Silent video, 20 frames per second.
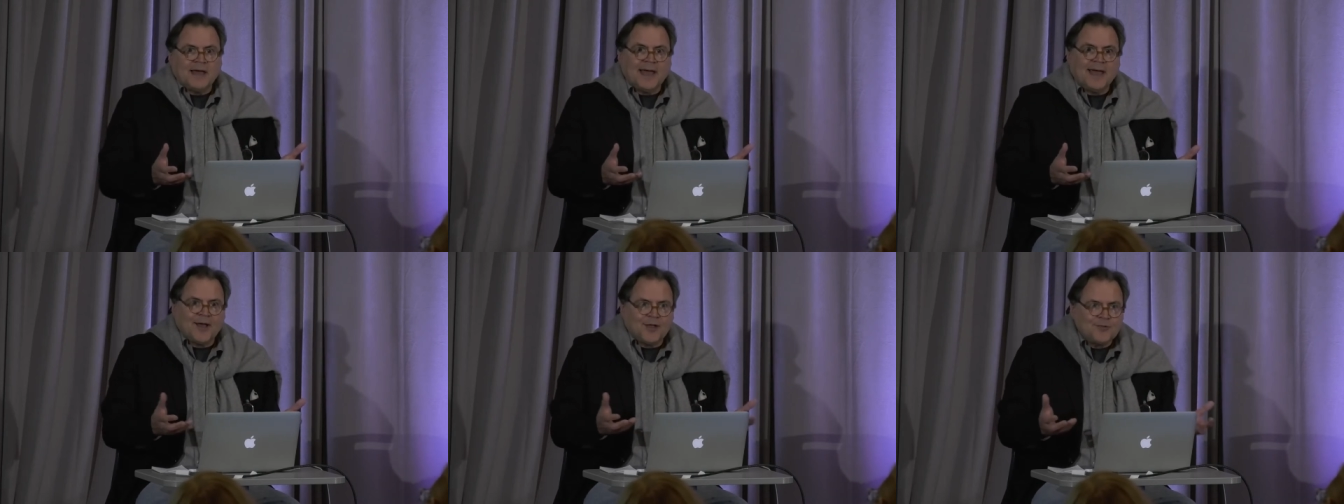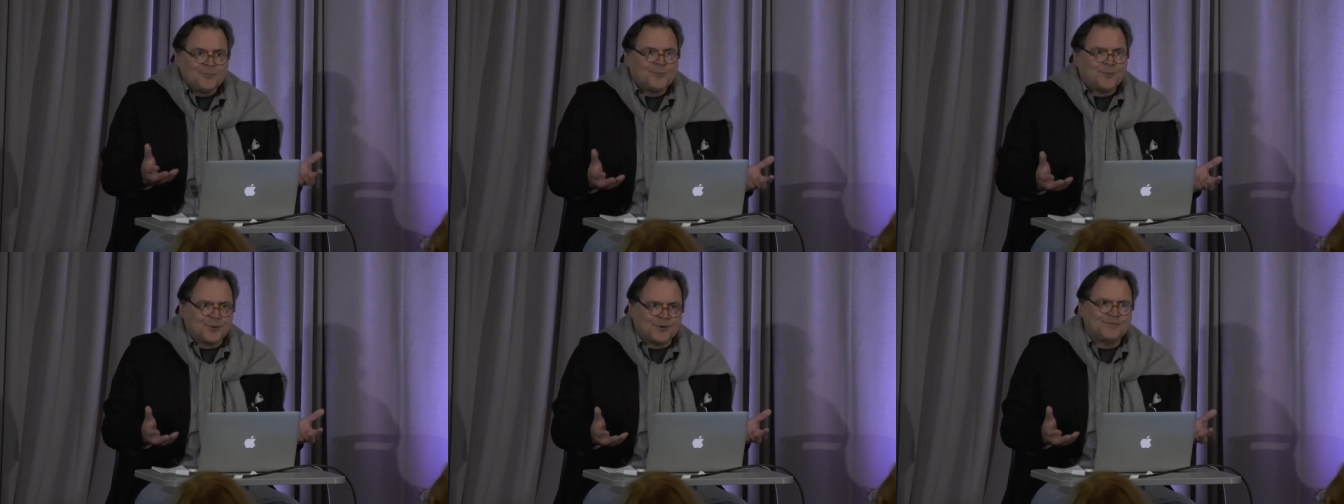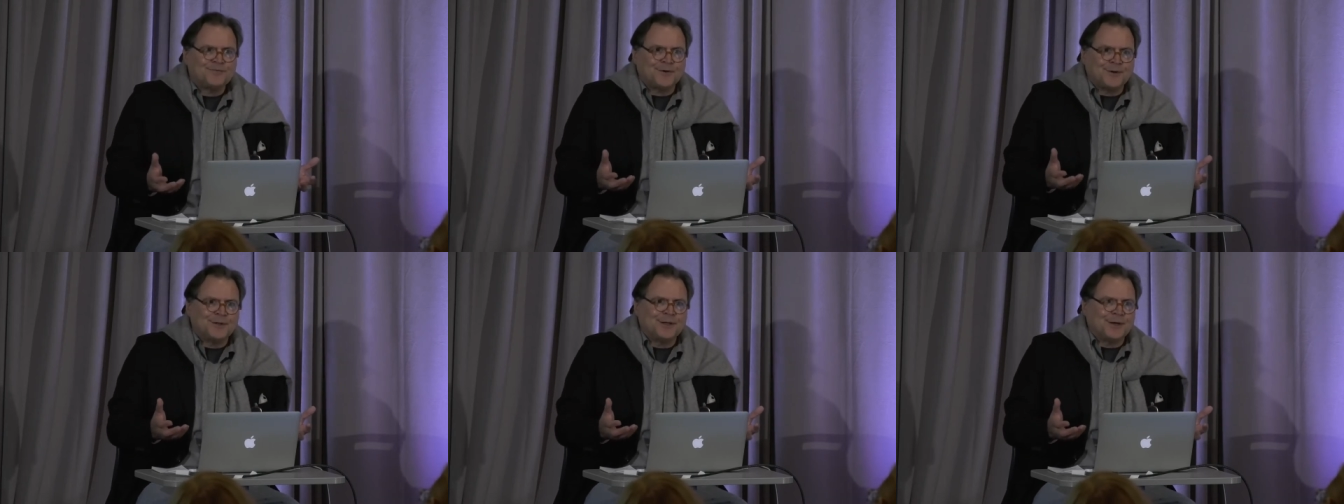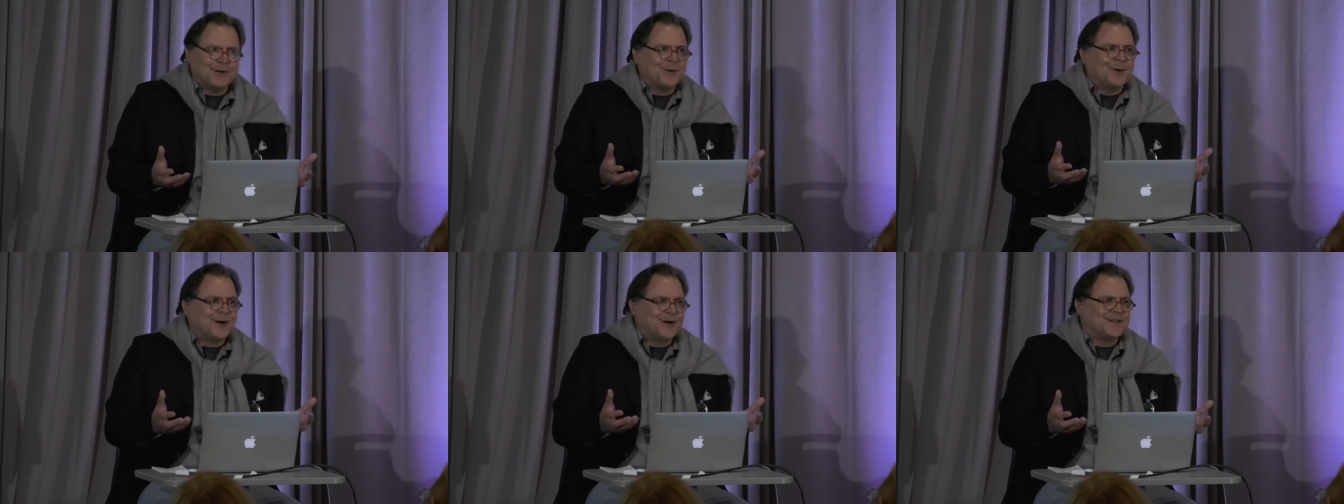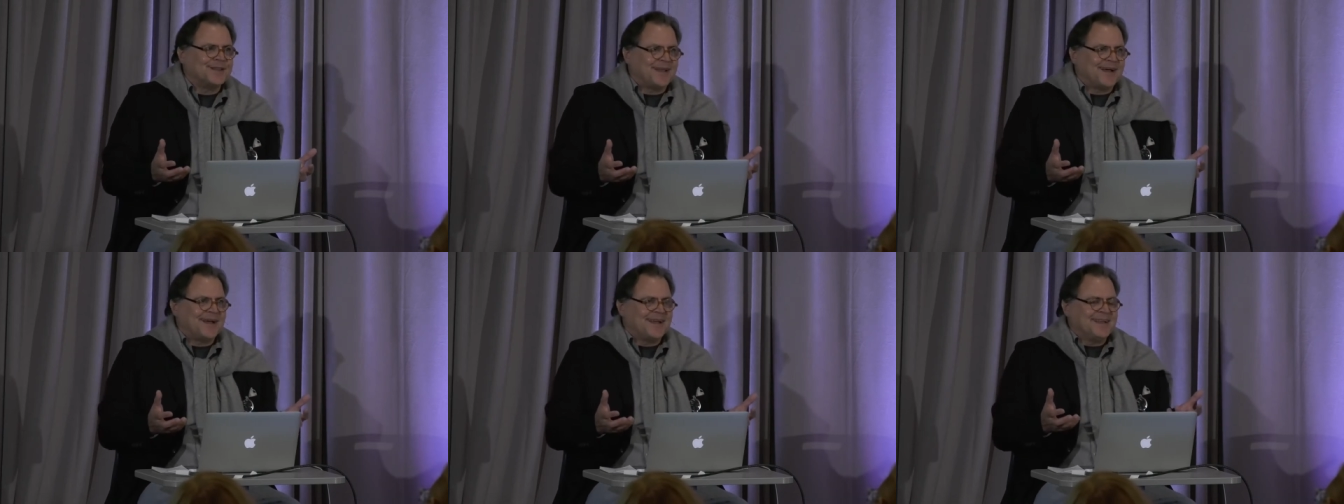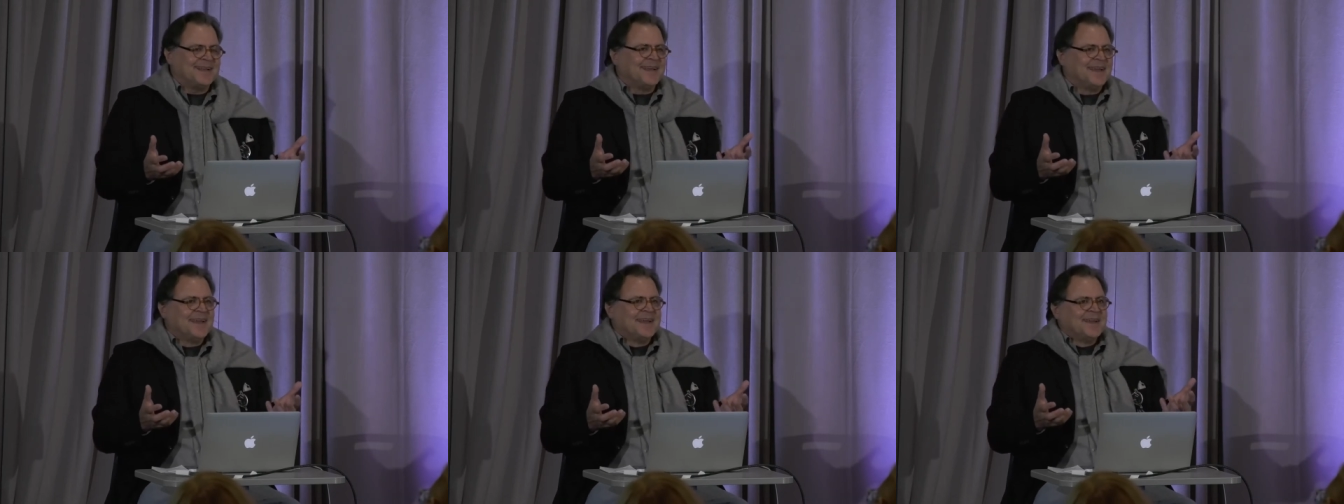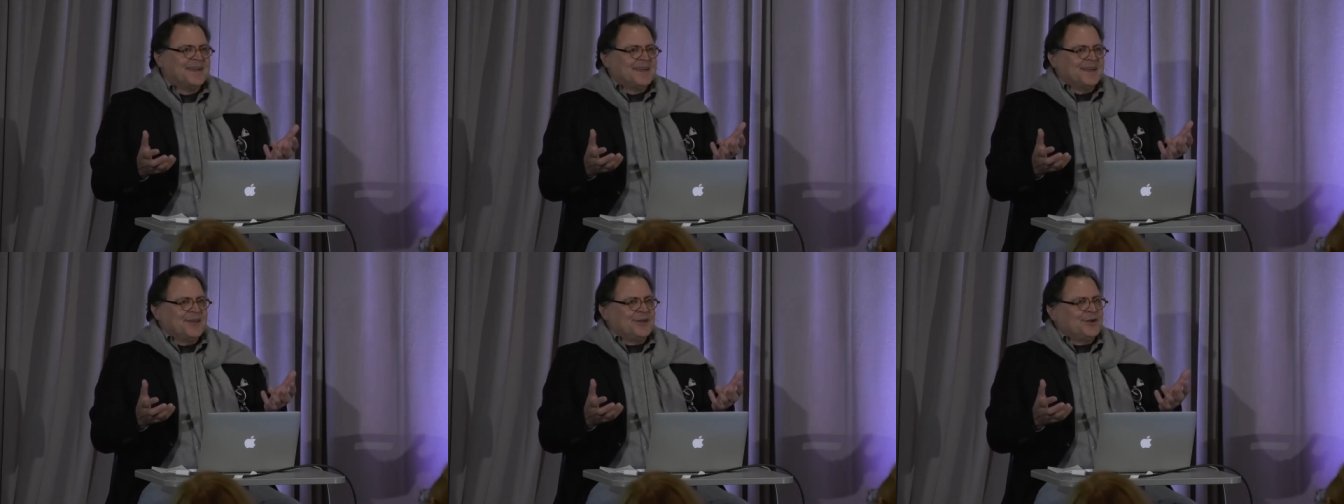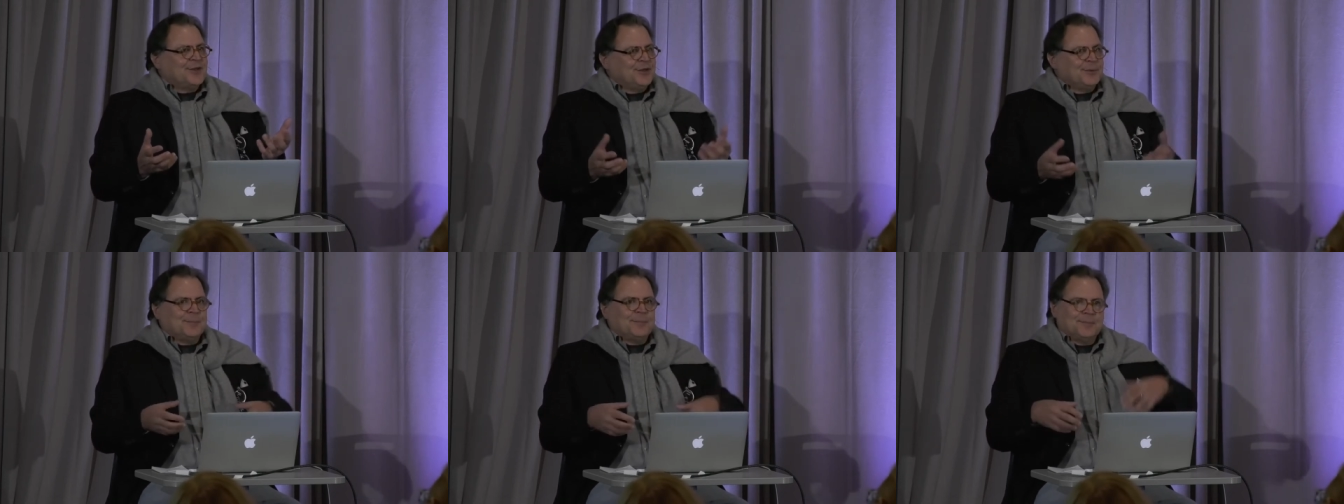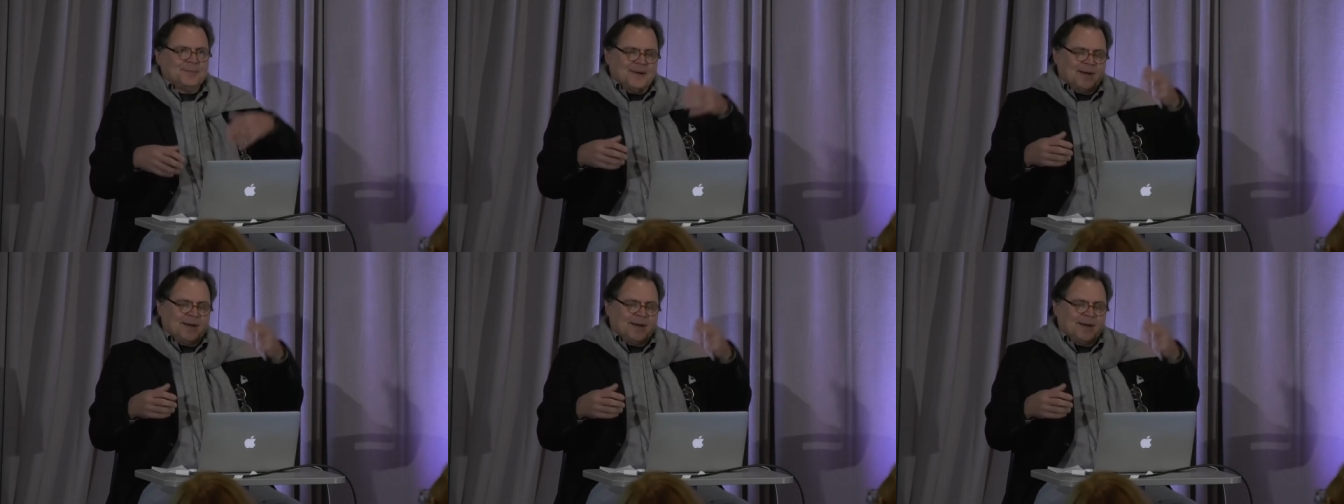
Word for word: a health portfolio online. You know, you